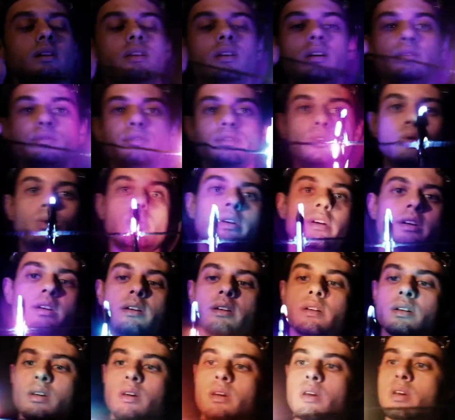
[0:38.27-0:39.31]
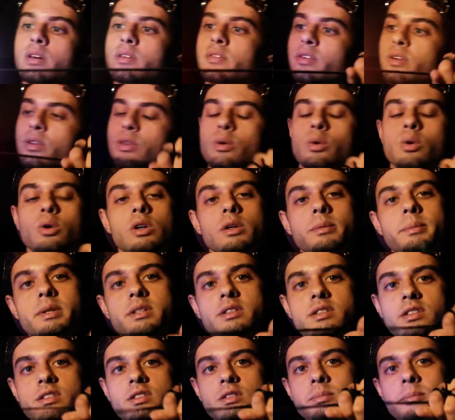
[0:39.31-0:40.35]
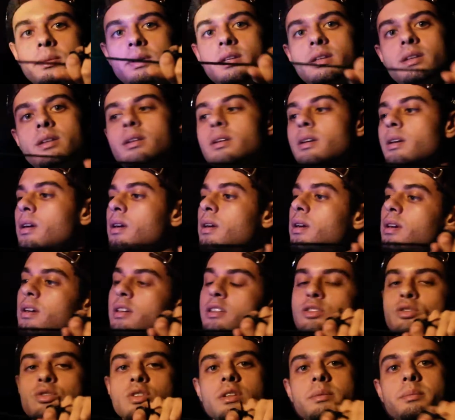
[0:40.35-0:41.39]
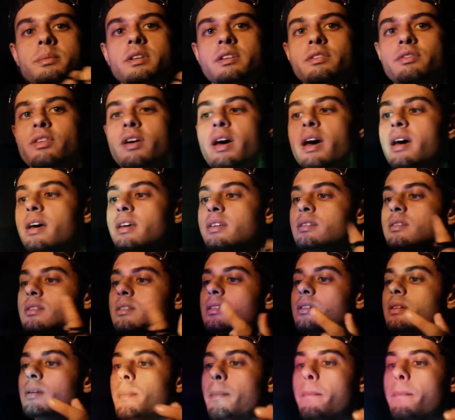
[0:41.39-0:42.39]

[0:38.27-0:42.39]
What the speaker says: enough torque for the orbit to spin extremely fast.